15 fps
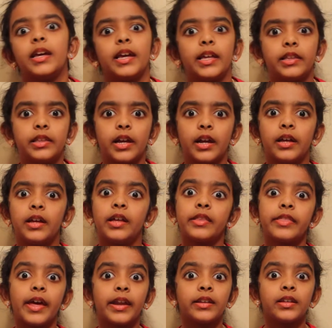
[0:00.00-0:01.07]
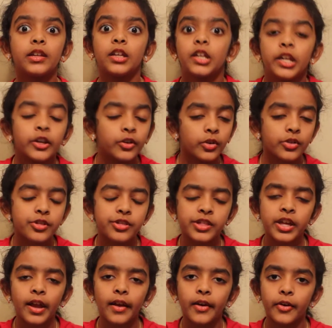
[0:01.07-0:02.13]
and then he could
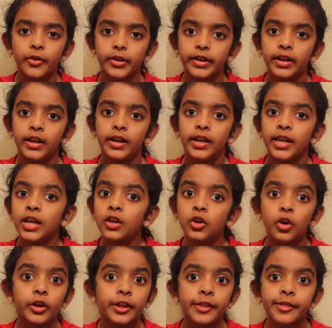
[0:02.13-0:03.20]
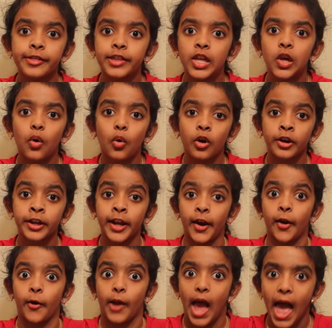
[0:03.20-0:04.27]
see or he couldn't see or
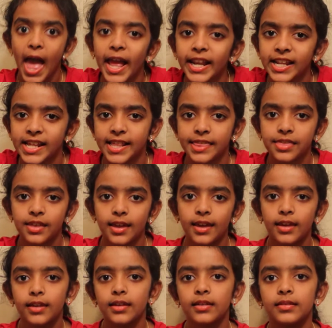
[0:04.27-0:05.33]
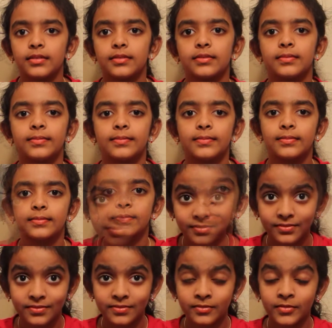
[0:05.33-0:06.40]
hear anything.
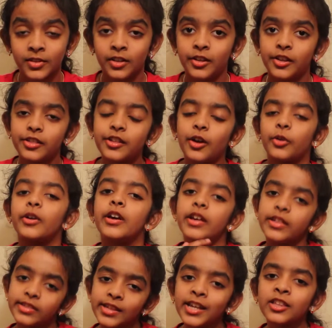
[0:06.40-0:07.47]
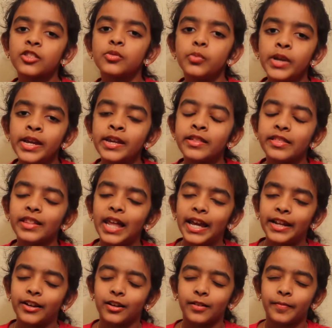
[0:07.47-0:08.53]
So 6 weeks
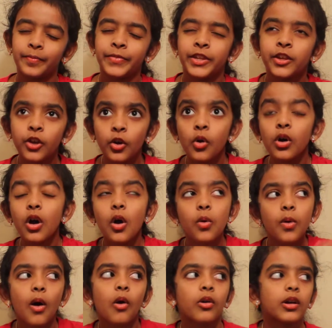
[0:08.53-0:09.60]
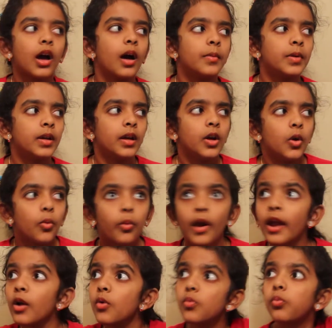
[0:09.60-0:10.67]
later, Hugo woke up.
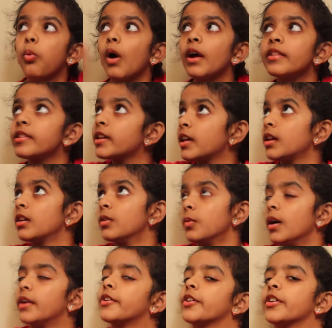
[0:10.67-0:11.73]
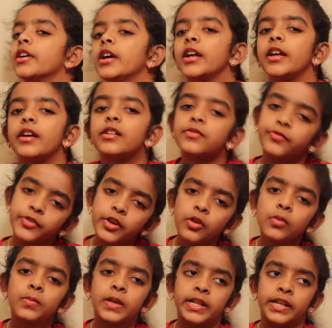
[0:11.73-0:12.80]
Where was he, you wonder?
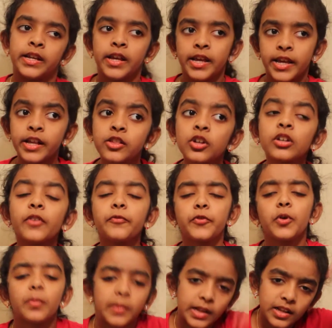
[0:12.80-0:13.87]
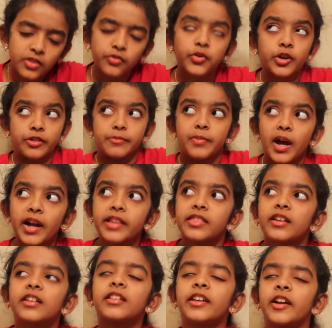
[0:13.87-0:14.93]
It took a few minutes for his mind
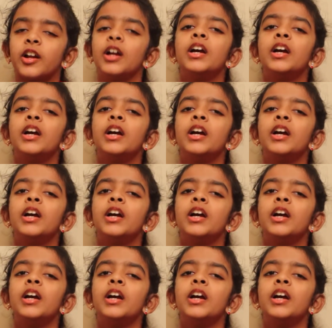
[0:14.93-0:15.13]
to clear,